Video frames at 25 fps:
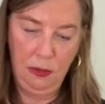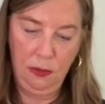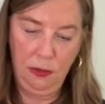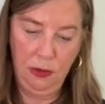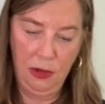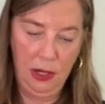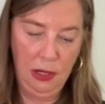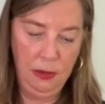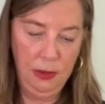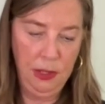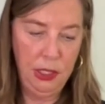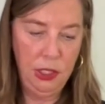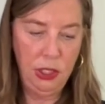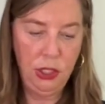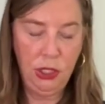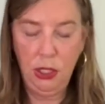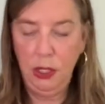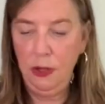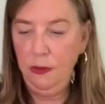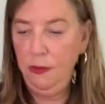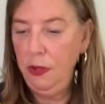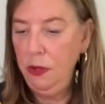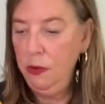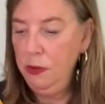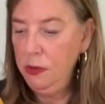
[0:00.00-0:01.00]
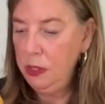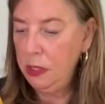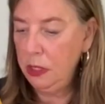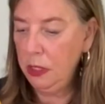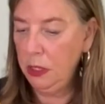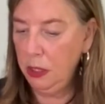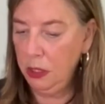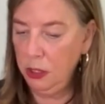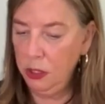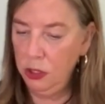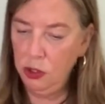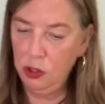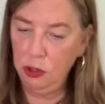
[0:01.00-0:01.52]
probably should have used a
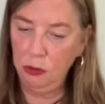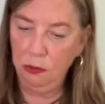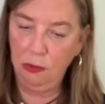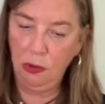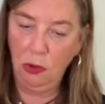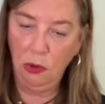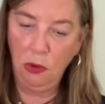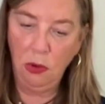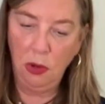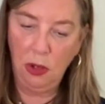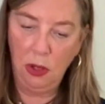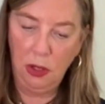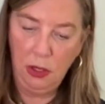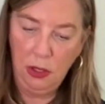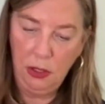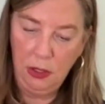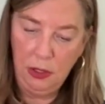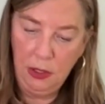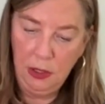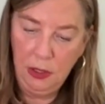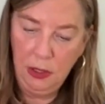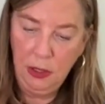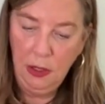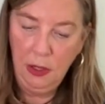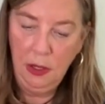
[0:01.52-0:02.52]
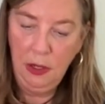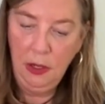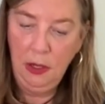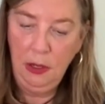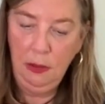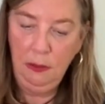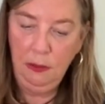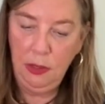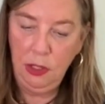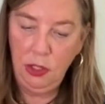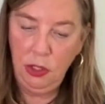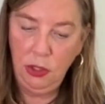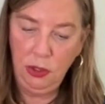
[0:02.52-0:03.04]
larger bowl
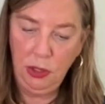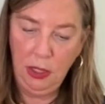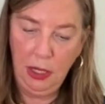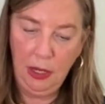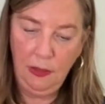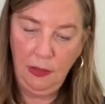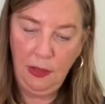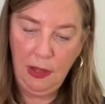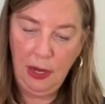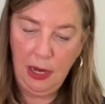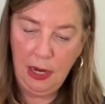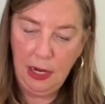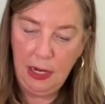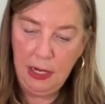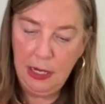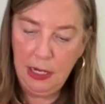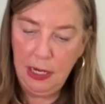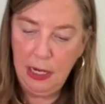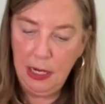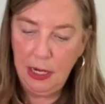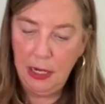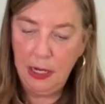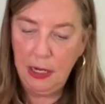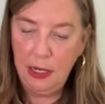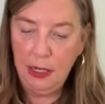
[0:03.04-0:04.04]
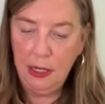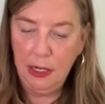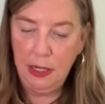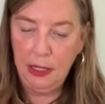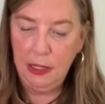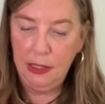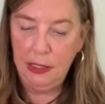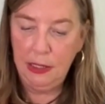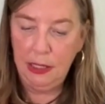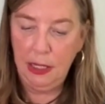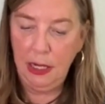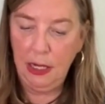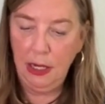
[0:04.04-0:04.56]
but you'll get the idea
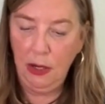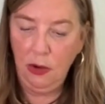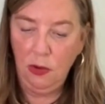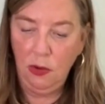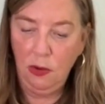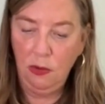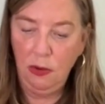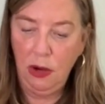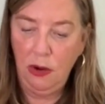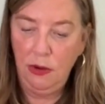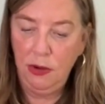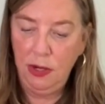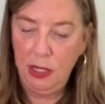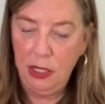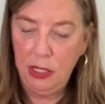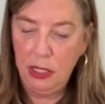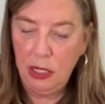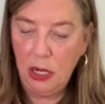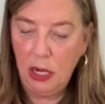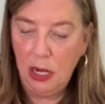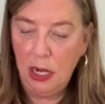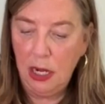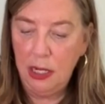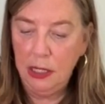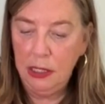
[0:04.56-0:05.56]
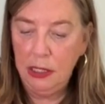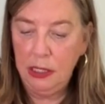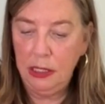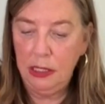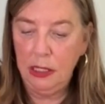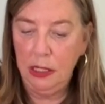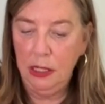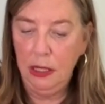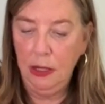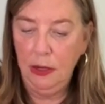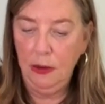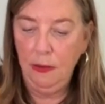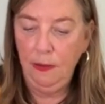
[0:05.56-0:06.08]
as I go around and
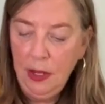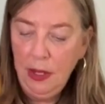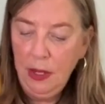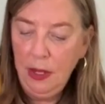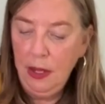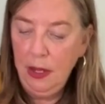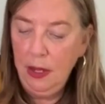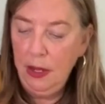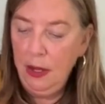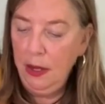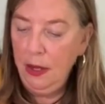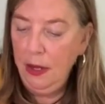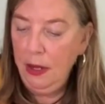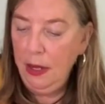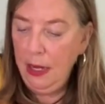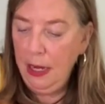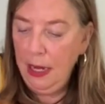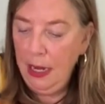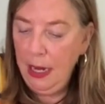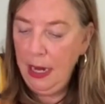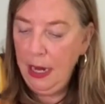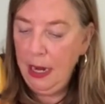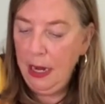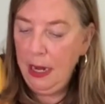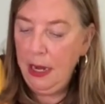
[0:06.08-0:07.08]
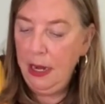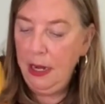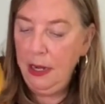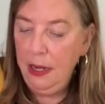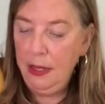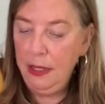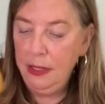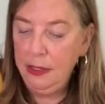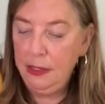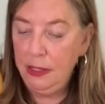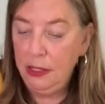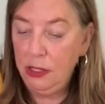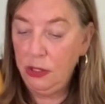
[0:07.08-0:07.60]
toss. And
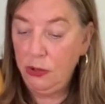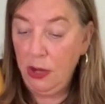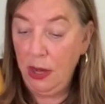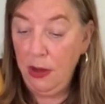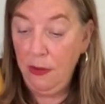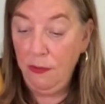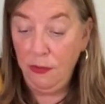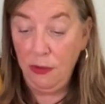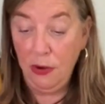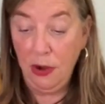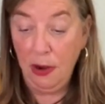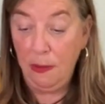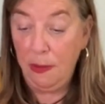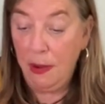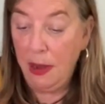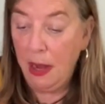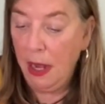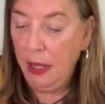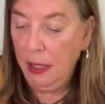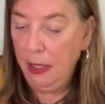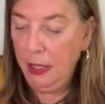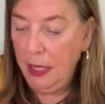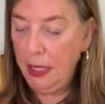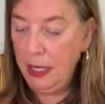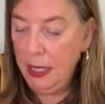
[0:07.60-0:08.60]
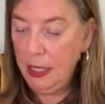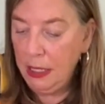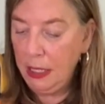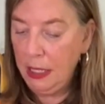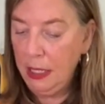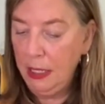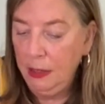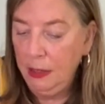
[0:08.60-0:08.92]
this is great for a potluck.